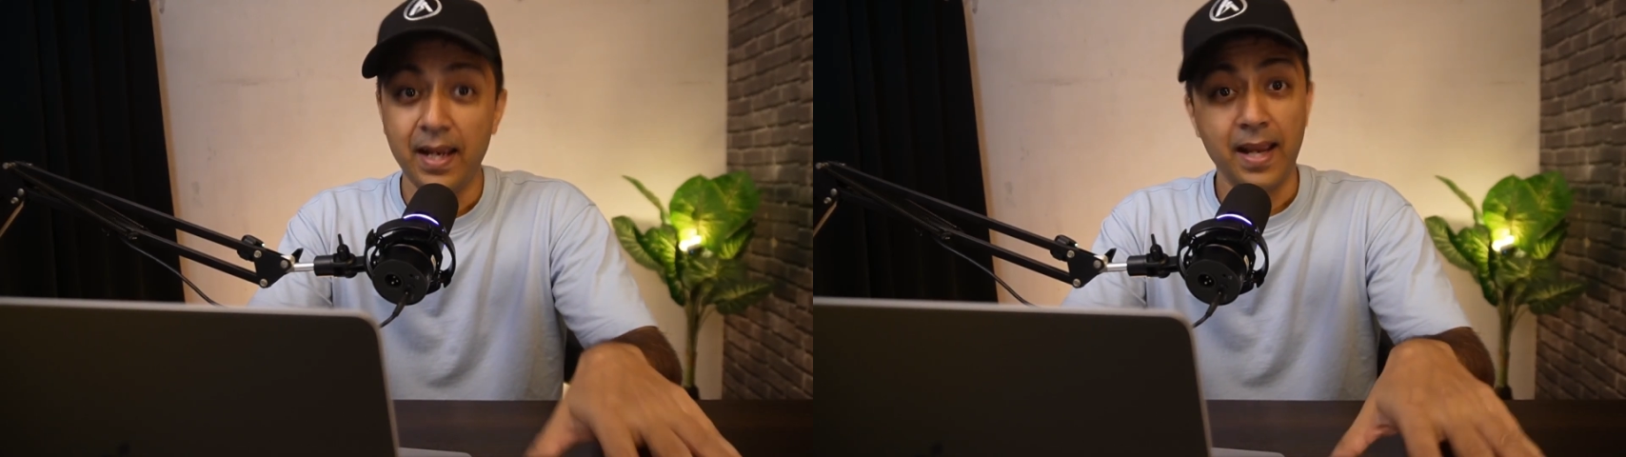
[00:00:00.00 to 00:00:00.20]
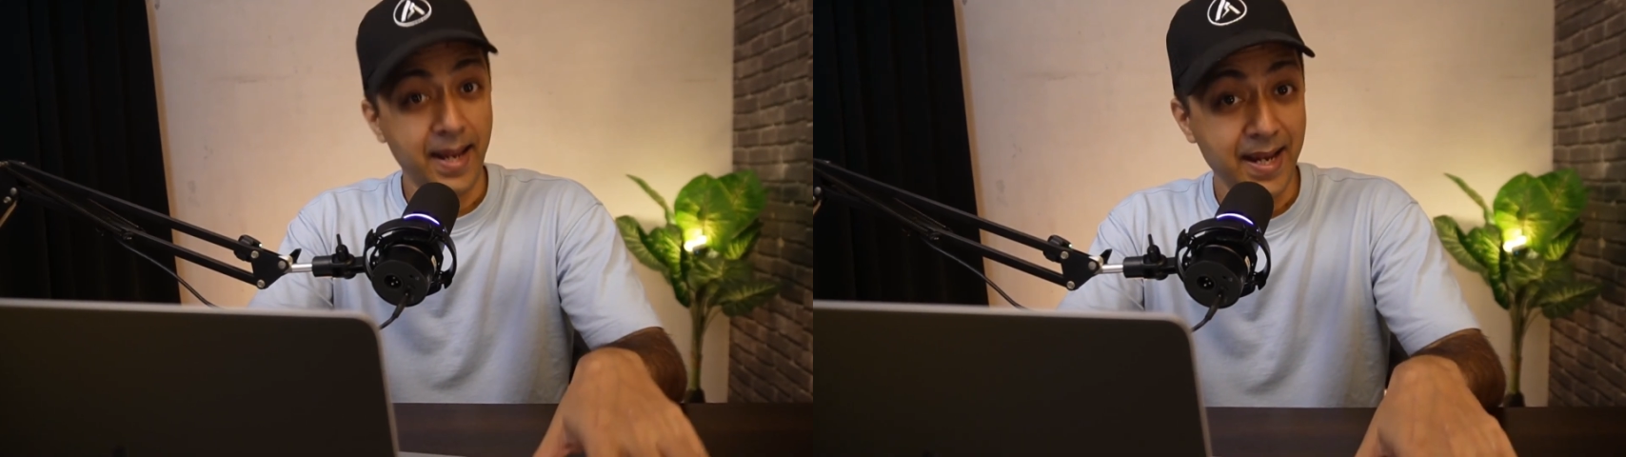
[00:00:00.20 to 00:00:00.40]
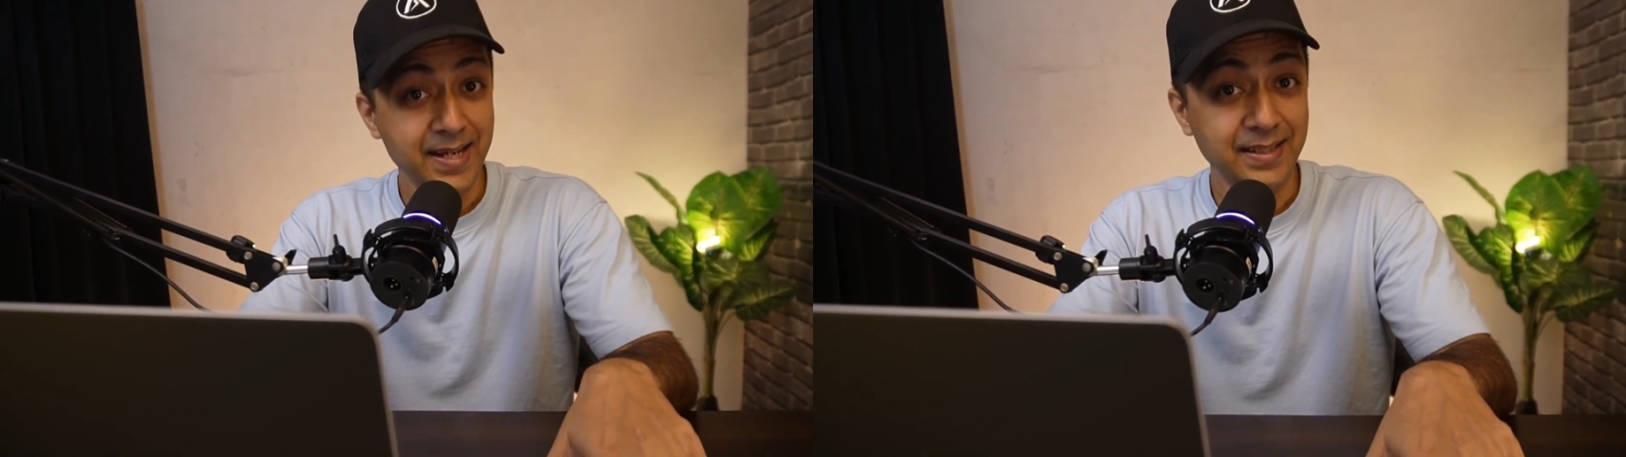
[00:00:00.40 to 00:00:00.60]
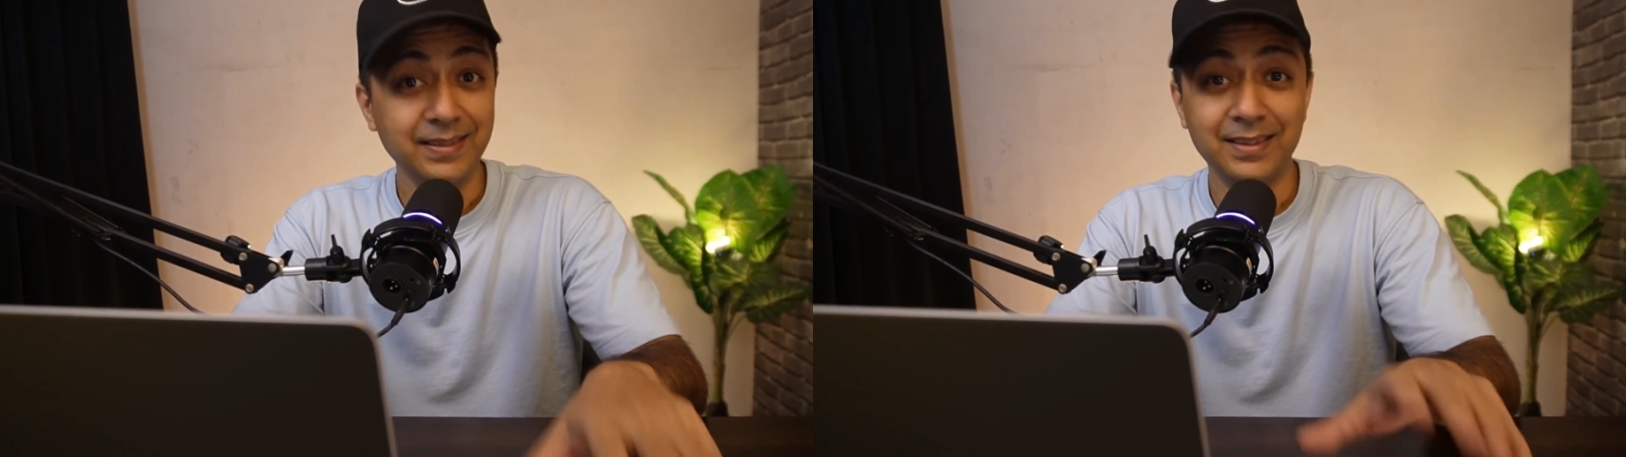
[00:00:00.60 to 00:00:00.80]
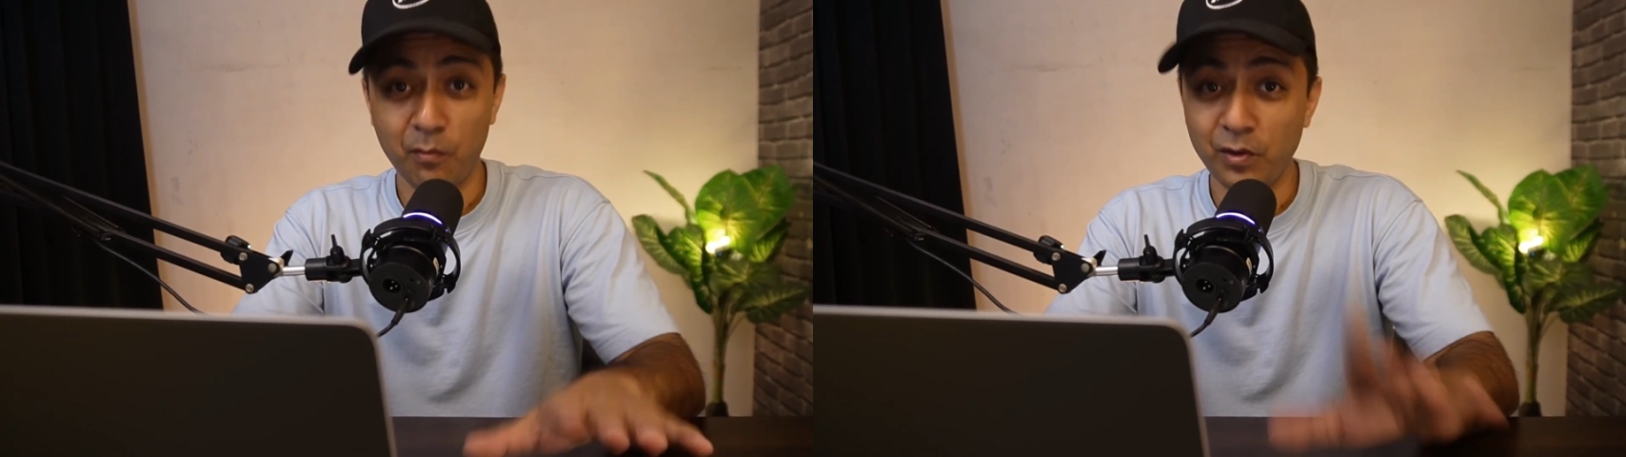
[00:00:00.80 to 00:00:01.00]
and
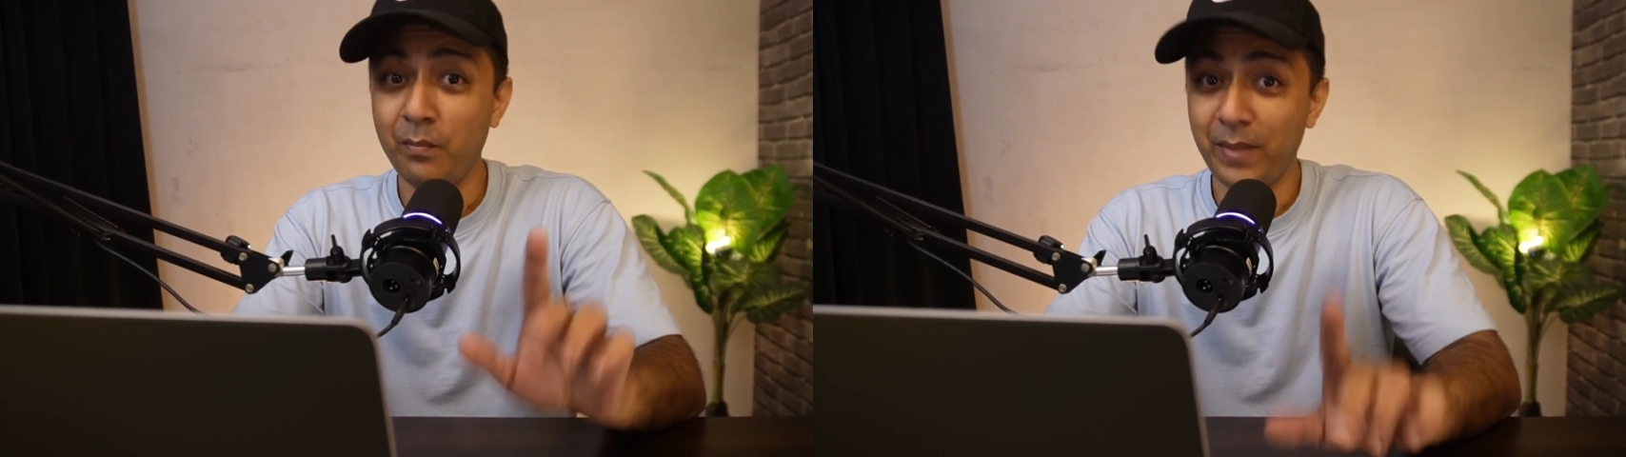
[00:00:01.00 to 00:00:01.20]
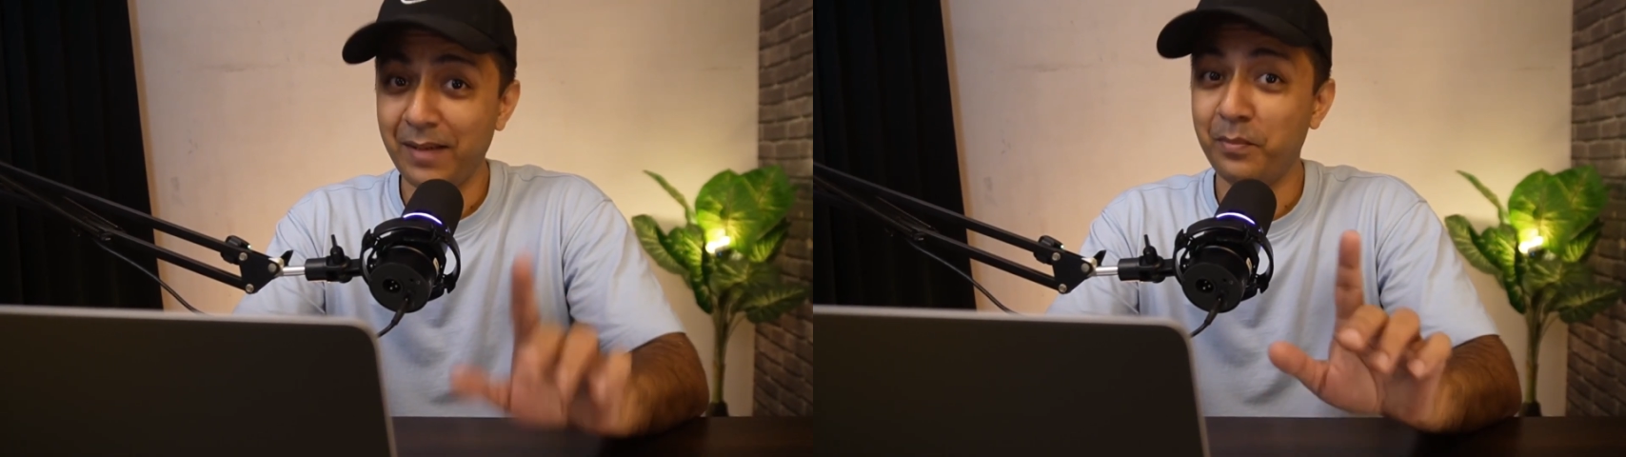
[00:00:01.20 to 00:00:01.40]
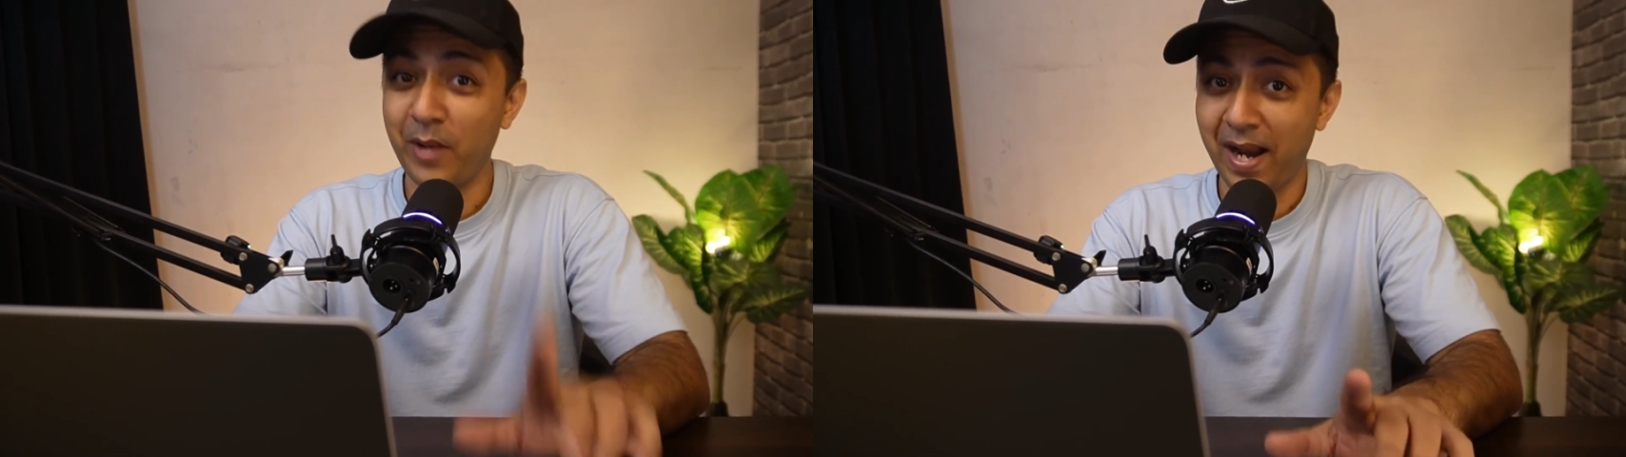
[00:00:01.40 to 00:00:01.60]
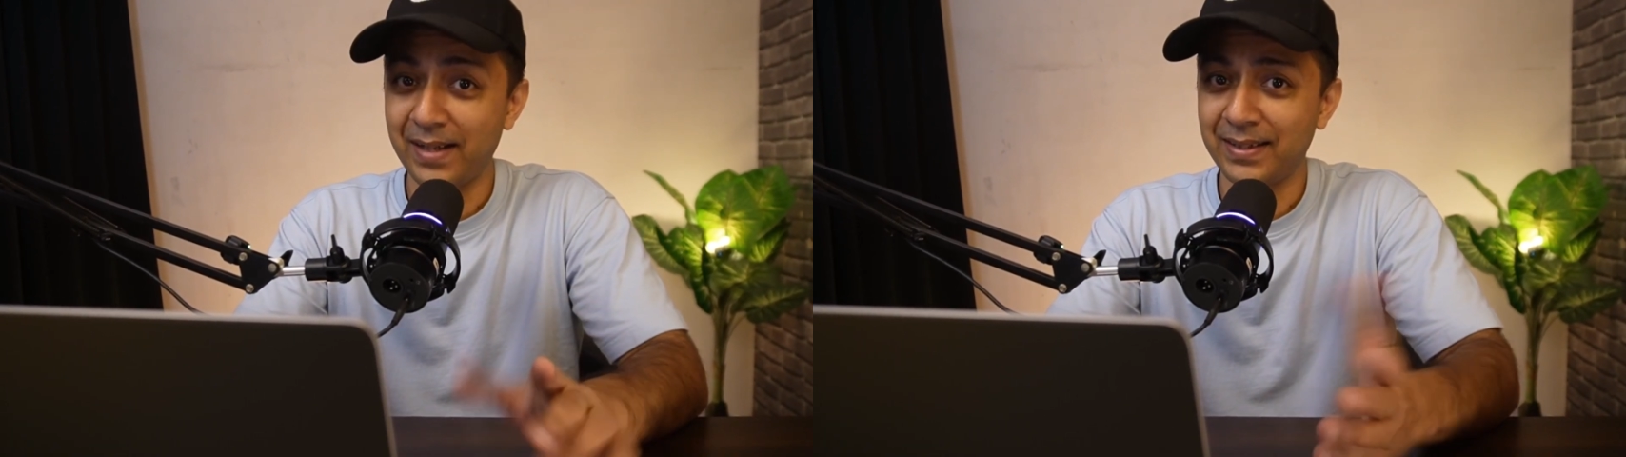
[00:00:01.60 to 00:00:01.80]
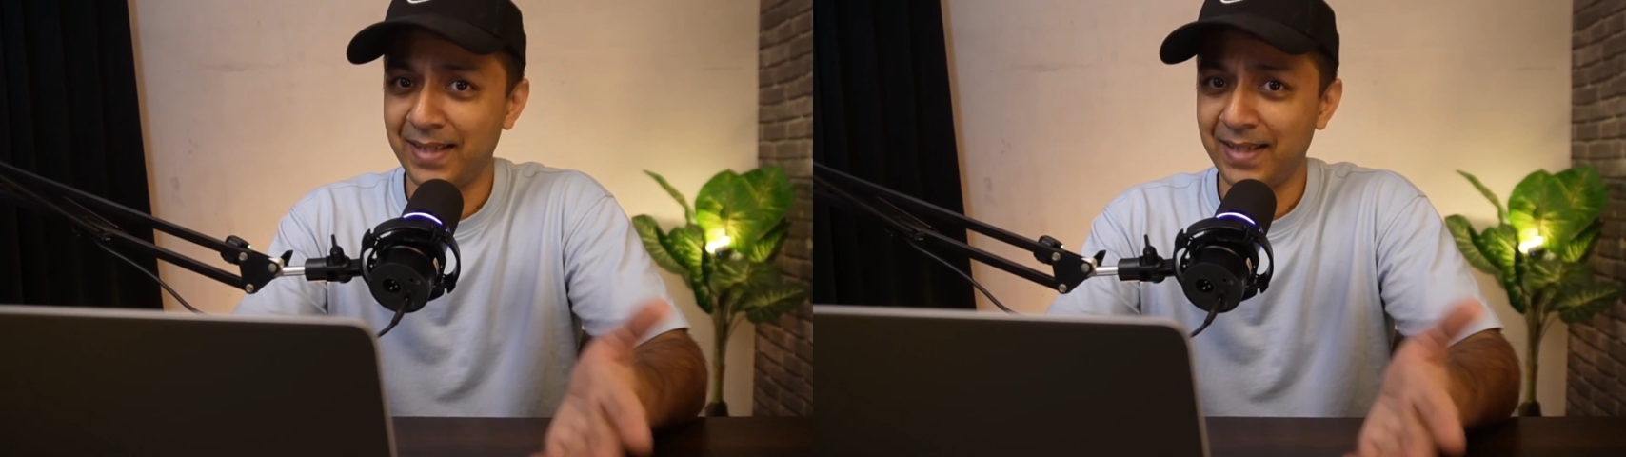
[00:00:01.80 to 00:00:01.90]
some of the big brands